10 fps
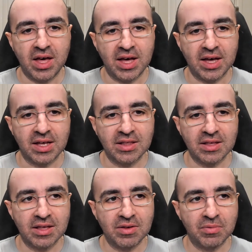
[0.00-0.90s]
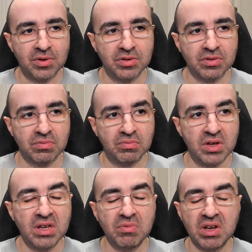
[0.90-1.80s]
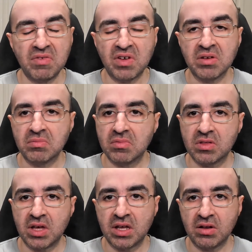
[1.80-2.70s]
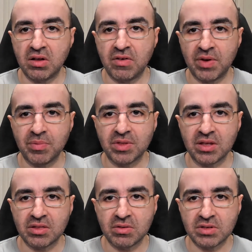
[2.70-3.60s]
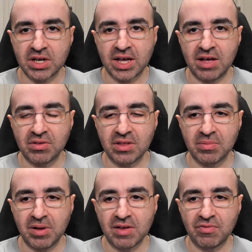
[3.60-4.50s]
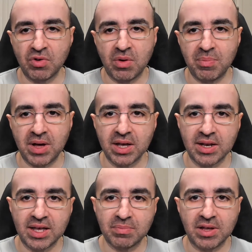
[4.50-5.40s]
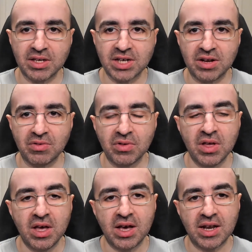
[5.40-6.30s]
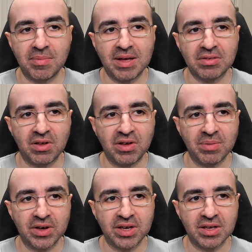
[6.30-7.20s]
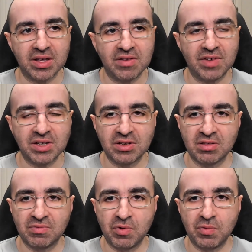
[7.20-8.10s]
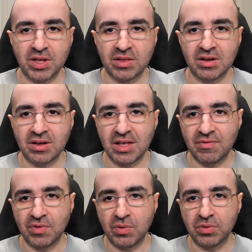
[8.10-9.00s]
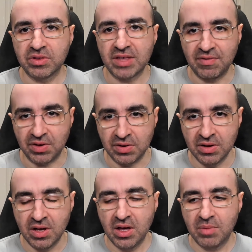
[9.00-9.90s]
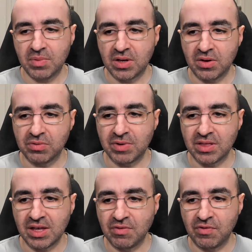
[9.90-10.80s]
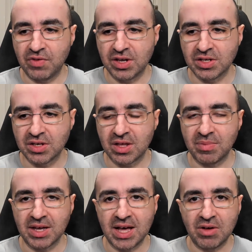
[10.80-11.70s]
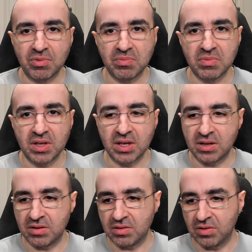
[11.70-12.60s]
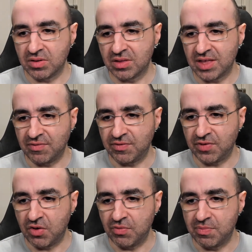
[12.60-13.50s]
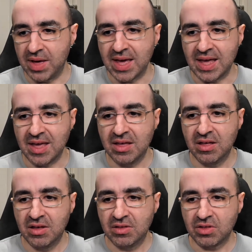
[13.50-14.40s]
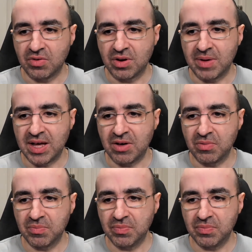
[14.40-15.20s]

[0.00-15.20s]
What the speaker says: And it was really, really fun. So I had a lot of fun with it. So check out the playthrough on my Let's Play channel. And I'm now starting my adventures through Resident Evil 7 because Resident Evil Village is coming out in on the 7th of May. So in about